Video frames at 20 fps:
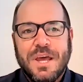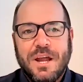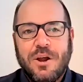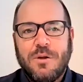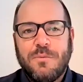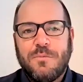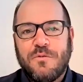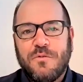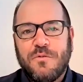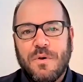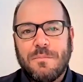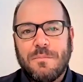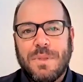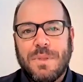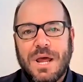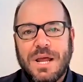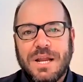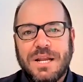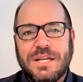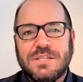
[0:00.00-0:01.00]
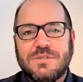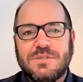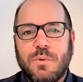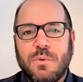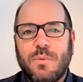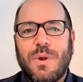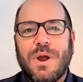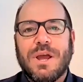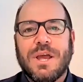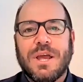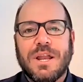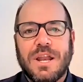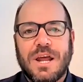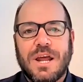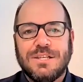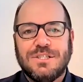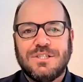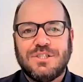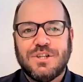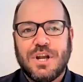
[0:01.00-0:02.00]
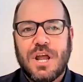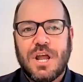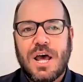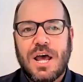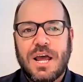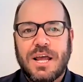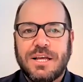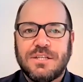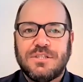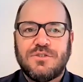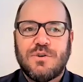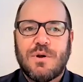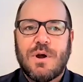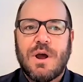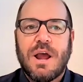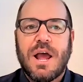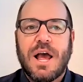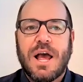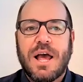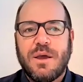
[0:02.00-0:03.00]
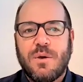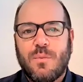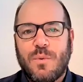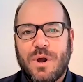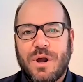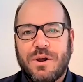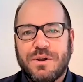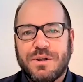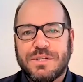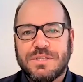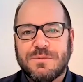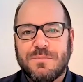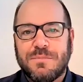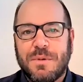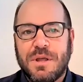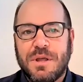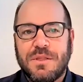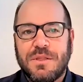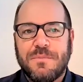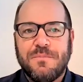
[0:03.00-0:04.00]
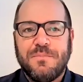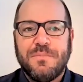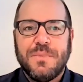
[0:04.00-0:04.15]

Here at Prevent Blindness, we recognize July as Dry Eye Awareness Month.